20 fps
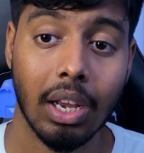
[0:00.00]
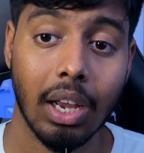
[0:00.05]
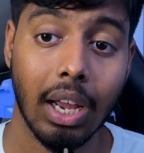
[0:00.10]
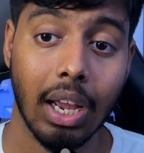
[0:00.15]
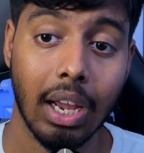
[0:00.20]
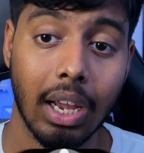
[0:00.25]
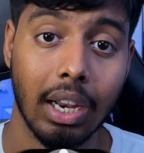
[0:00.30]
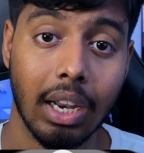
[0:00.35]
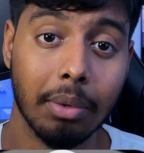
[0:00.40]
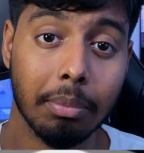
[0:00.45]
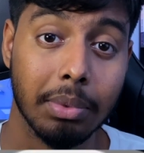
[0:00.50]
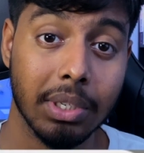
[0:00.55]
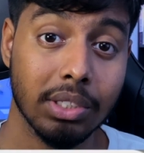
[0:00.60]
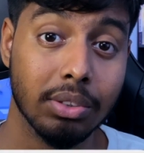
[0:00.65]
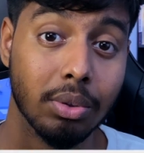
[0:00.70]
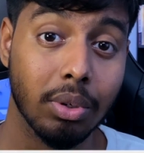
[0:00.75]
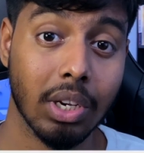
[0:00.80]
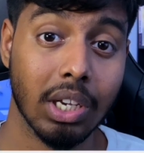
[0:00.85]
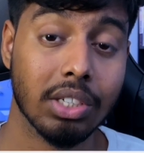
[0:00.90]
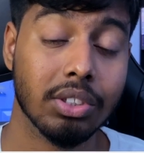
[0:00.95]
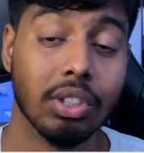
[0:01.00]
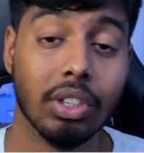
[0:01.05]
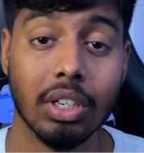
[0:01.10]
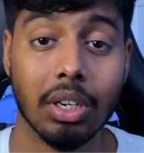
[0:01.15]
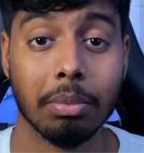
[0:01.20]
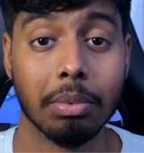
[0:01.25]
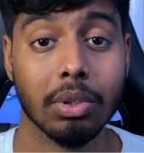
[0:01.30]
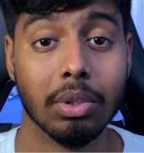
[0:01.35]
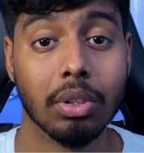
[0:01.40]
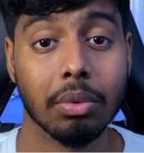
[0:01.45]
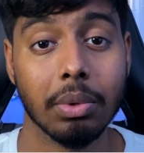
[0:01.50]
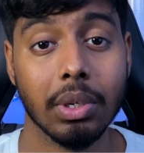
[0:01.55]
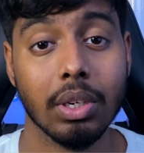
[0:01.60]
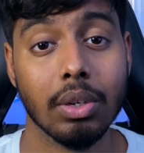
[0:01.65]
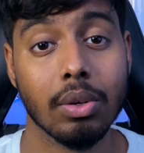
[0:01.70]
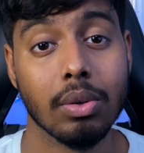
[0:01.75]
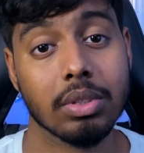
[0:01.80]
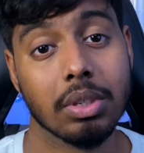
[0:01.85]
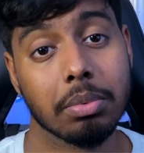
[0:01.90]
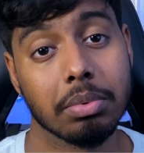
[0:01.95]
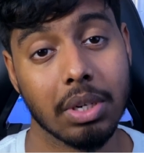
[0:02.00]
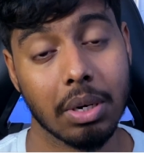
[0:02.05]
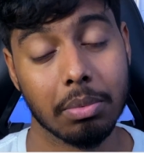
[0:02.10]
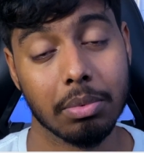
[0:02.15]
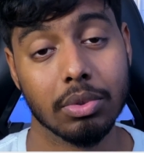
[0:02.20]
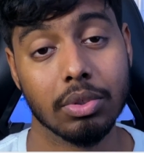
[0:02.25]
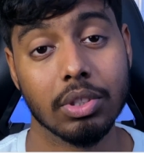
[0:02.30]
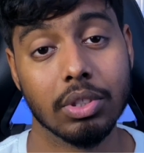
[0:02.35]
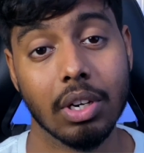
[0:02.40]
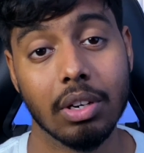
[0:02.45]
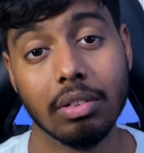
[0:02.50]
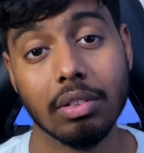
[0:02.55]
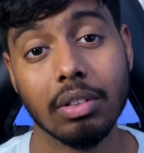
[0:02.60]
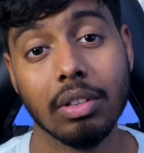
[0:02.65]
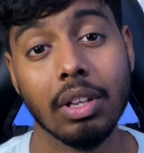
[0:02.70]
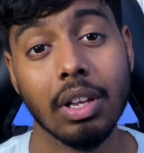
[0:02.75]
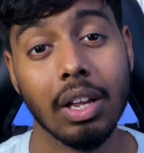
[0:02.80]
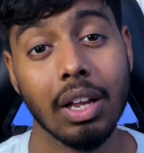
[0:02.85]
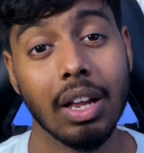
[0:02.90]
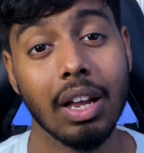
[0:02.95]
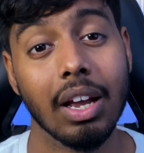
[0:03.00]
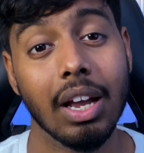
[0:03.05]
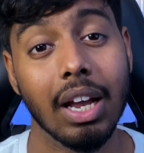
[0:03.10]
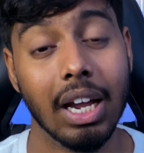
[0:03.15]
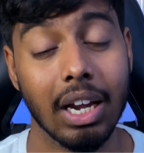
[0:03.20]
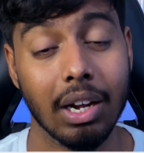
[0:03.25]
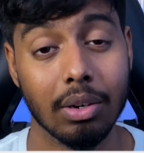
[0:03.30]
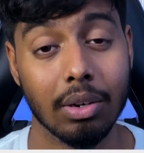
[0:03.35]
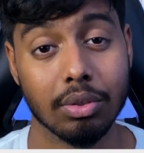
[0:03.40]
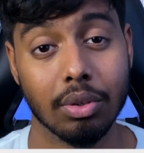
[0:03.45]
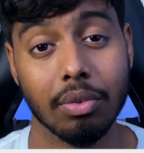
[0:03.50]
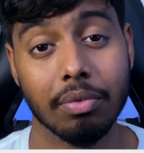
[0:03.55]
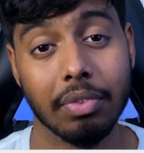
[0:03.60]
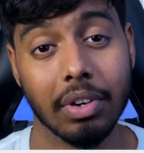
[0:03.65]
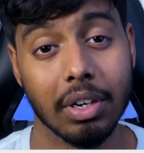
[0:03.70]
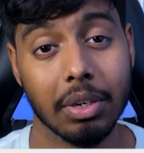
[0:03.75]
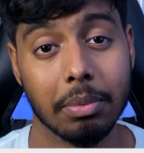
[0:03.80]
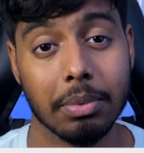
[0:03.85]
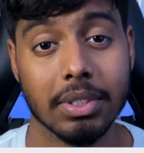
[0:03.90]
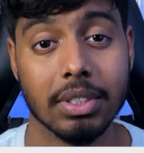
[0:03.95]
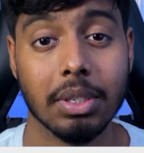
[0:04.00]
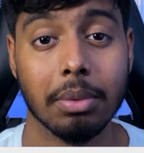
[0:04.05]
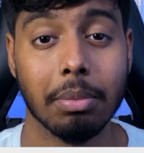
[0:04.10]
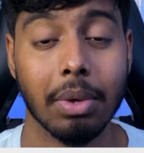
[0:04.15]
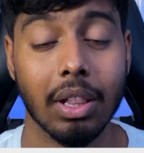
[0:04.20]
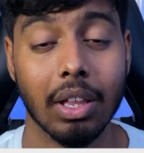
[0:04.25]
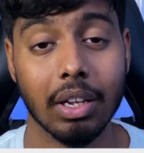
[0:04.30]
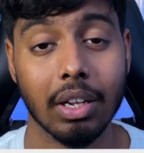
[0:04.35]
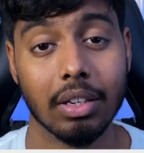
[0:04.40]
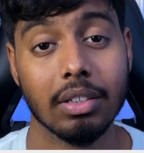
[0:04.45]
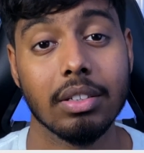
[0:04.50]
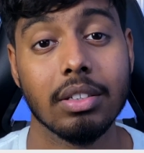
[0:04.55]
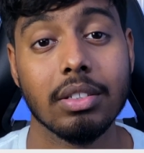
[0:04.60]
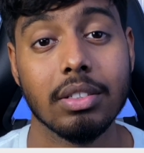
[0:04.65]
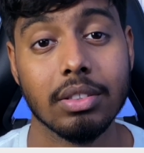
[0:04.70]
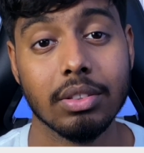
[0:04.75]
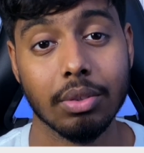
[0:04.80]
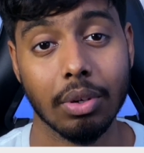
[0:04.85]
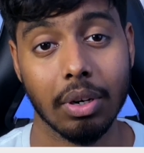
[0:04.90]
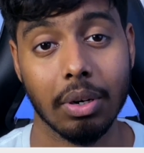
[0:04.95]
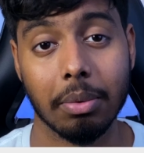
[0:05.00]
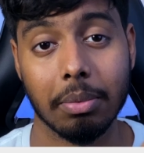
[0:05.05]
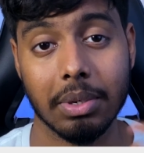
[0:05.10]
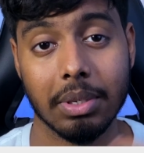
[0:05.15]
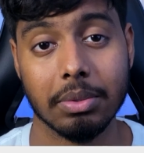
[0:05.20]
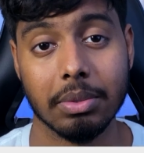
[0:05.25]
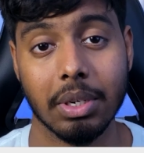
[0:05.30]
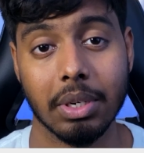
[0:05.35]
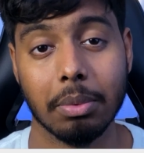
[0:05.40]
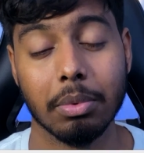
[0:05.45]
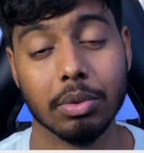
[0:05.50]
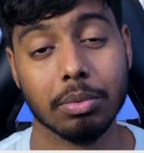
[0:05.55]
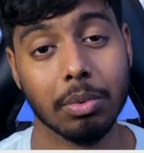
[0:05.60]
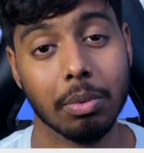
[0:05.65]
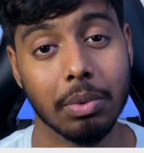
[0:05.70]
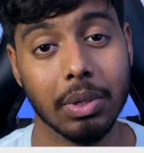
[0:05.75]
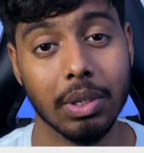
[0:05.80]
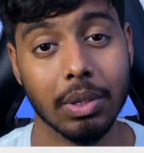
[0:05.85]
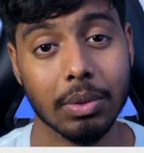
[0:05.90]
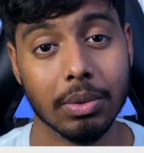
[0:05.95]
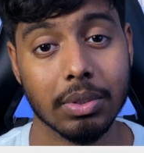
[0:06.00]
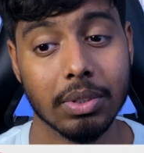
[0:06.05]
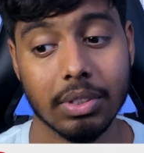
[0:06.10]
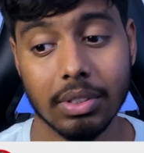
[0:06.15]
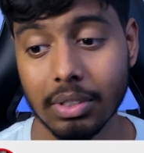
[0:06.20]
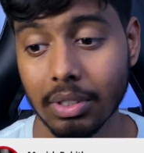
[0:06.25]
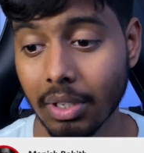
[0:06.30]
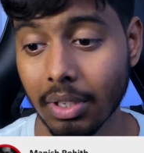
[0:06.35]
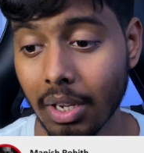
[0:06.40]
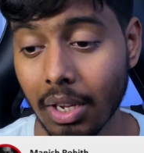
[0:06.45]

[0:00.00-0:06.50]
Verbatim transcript: and please do like share comment on the video subscribe to the channel and also don't forget to press the bell icon so i get notified when i post my videos